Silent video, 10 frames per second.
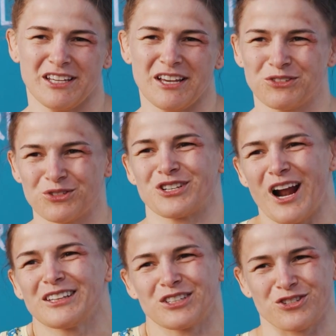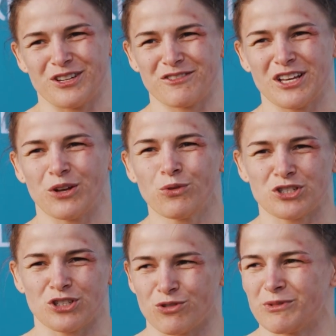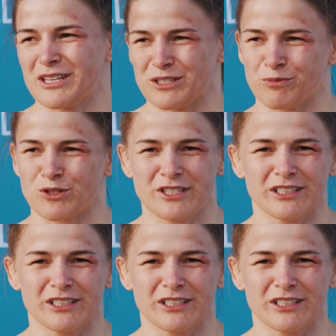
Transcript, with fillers: and that I was invited to participate here.